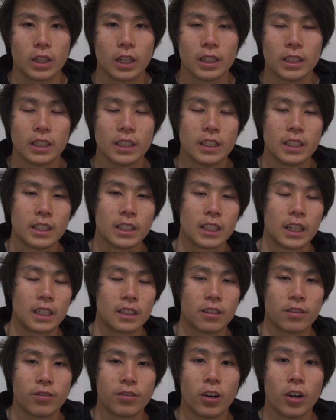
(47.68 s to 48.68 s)
and you just
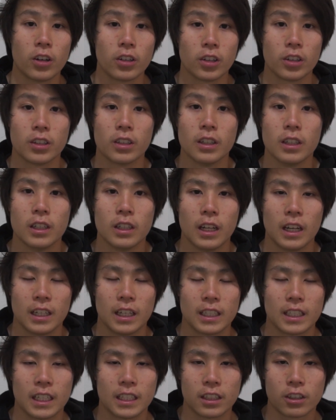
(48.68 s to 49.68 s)
take the photo. And
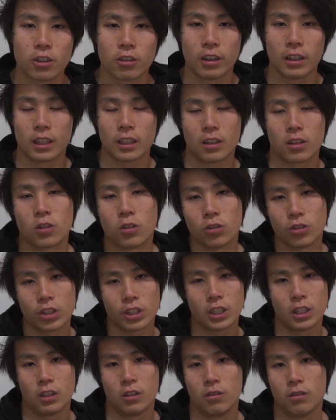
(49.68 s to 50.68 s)
that's how you create like a cool
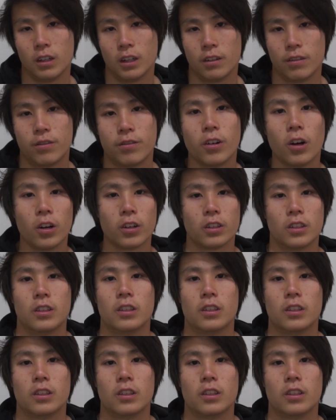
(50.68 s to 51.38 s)
silhouette photo.